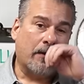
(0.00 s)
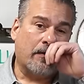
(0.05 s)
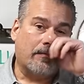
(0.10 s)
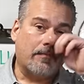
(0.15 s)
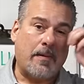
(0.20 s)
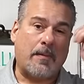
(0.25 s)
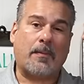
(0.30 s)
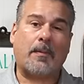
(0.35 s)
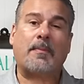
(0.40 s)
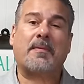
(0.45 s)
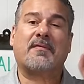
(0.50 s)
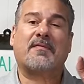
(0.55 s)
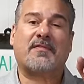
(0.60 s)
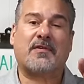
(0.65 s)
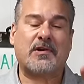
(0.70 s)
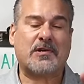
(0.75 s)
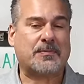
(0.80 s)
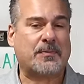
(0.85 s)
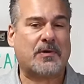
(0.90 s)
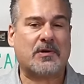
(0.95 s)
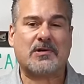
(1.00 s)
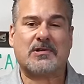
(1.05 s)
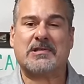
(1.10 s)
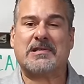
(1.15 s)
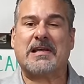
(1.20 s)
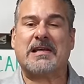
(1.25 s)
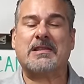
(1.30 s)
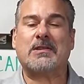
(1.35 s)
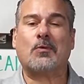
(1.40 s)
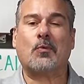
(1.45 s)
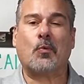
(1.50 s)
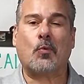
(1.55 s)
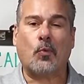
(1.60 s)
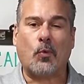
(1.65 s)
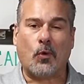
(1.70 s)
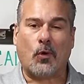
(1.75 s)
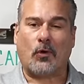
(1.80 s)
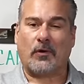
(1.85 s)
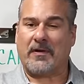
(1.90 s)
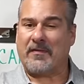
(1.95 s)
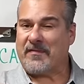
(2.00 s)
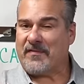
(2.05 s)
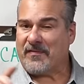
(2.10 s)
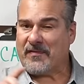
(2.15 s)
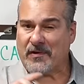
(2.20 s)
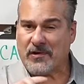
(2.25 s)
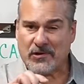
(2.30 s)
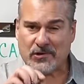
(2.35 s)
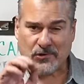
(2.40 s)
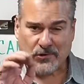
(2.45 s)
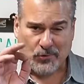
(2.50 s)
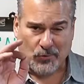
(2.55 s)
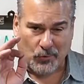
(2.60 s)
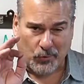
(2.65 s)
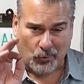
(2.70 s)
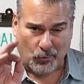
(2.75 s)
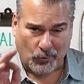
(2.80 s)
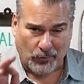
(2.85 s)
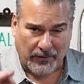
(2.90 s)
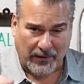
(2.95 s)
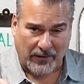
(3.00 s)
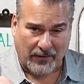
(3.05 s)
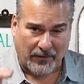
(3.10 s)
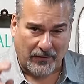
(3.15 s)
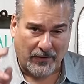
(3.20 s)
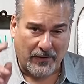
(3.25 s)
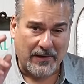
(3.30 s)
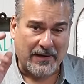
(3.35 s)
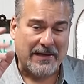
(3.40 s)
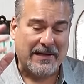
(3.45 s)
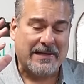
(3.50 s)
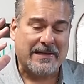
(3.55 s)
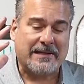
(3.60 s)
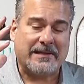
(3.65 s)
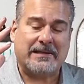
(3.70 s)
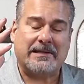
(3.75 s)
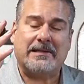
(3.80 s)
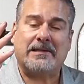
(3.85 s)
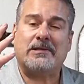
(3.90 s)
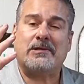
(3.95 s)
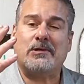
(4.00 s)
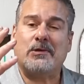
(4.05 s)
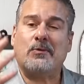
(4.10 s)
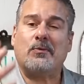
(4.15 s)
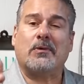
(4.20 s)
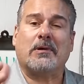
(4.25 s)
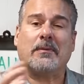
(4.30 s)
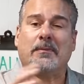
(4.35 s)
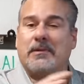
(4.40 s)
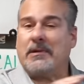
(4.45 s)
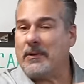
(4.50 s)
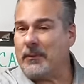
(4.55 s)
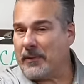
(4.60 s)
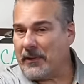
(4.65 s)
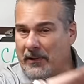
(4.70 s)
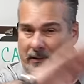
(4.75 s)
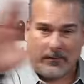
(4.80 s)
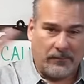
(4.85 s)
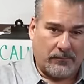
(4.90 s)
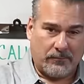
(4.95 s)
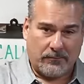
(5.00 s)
Remember, I'm the first person in the world, the first tool dealer to do what I'm doing.